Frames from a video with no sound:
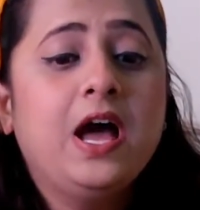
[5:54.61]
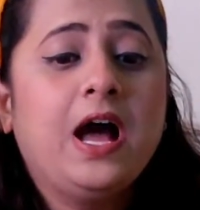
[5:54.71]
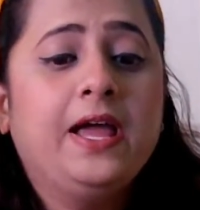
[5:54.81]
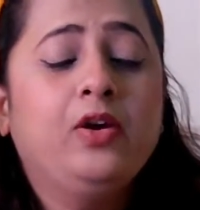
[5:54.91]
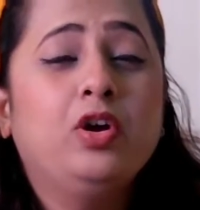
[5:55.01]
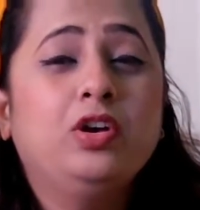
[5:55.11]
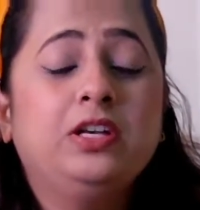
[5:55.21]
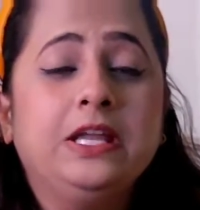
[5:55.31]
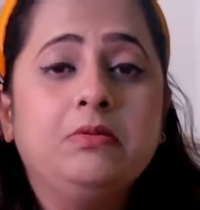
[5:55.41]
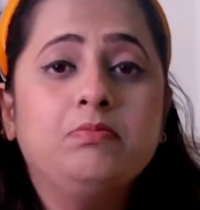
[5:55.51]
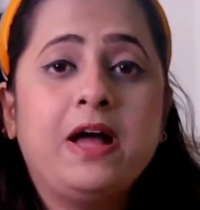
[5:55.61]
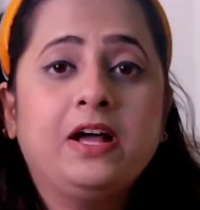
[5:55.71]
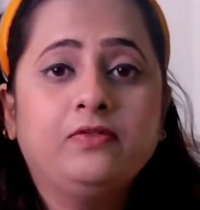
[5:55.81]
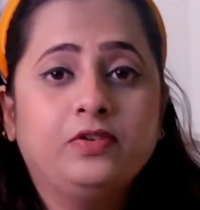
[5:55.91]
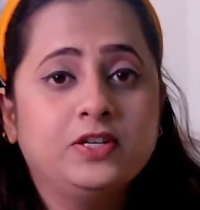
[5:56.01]
I got a tin
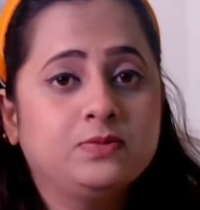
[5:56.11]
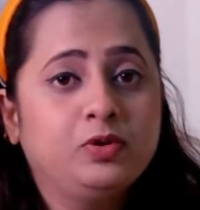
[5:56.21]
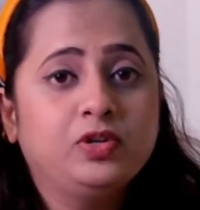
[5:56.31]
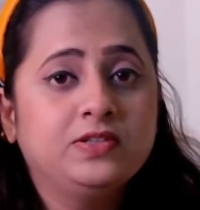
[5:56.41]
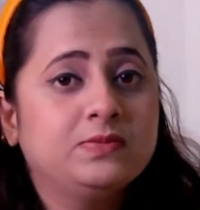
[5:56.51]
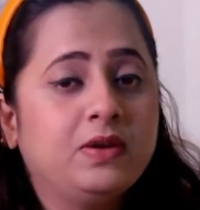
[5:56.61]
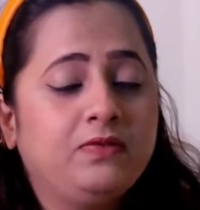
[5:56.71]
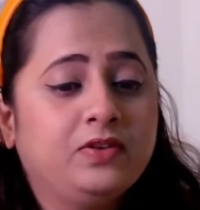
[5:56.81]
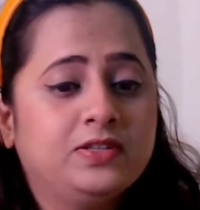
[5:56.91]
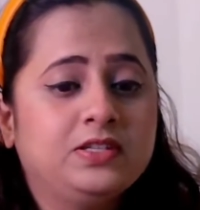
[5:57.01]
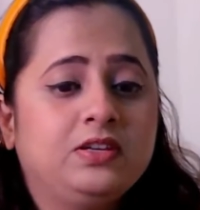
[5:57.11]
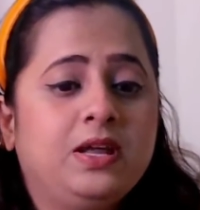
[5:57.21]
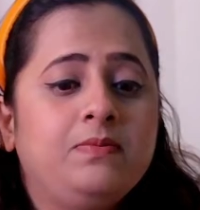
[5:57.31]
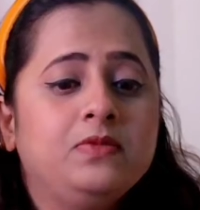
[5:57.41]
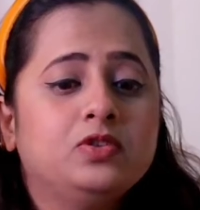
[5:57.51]
pack first because this is my first
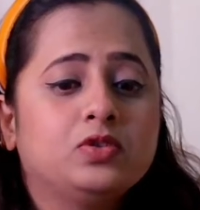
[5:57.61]
attempt,